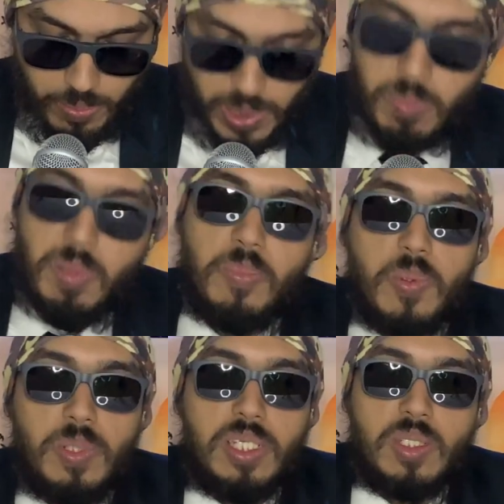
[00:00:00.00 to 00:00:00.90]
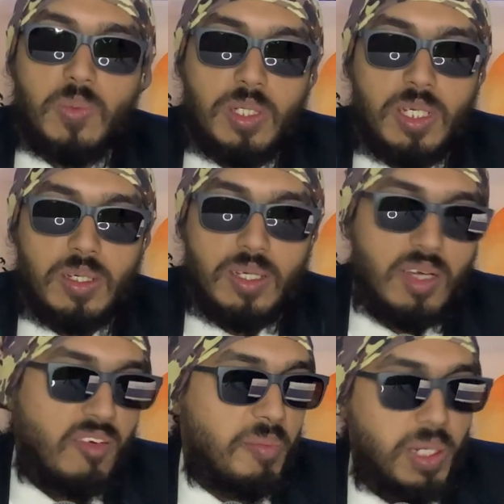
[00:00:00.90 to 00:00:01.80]
people protest when
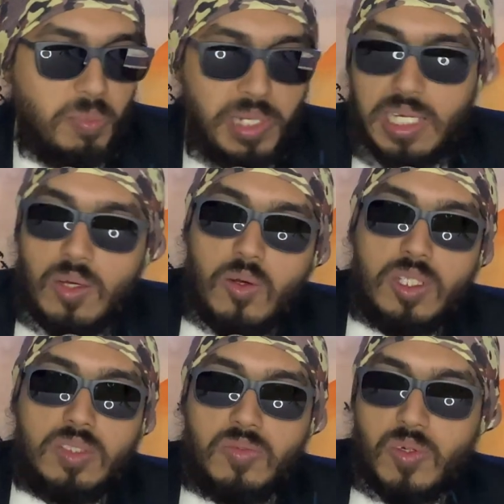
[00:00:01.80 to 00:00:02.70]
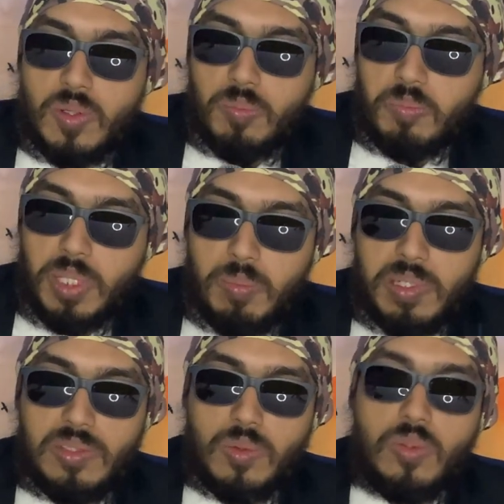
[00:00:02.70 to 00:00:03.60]
government make laws for
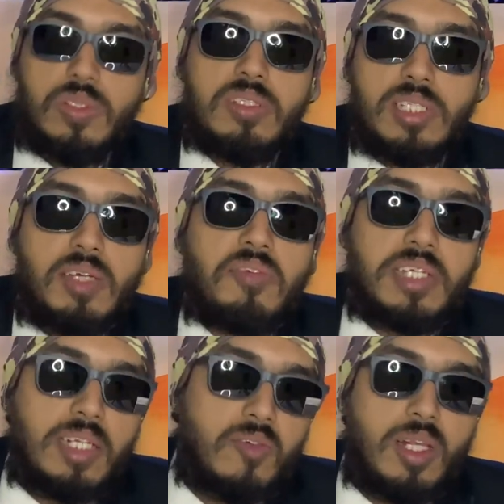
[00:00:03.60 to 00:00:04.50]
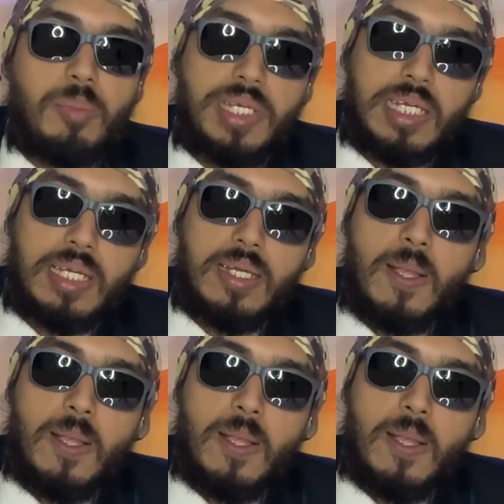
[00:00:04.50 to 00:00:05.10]
people's own safety and well-being.